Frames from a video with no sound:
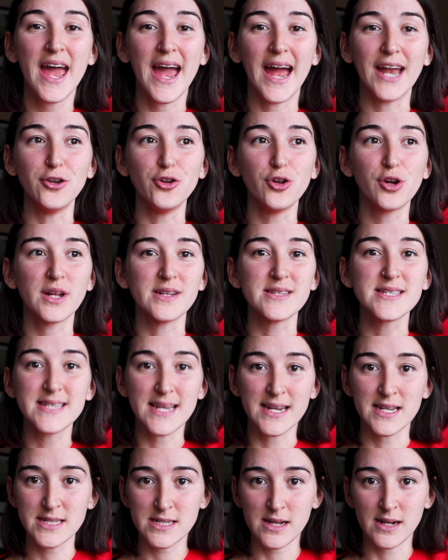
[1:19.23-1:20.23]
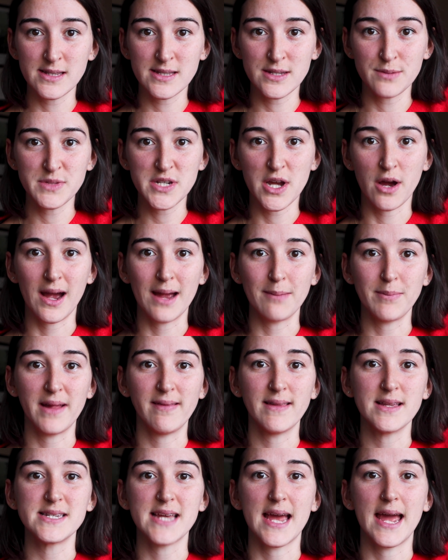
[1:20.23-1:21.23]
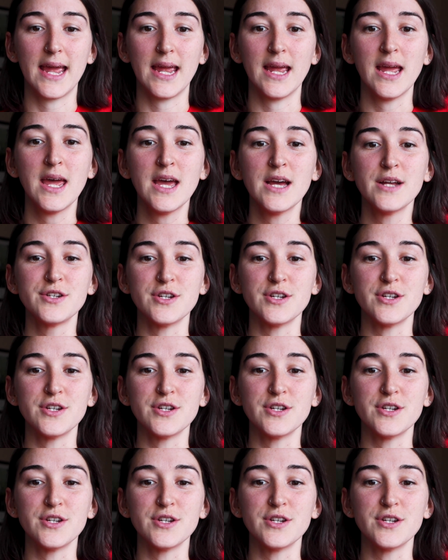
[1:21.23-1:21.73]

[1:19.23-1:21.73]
and you can set aside some time in the day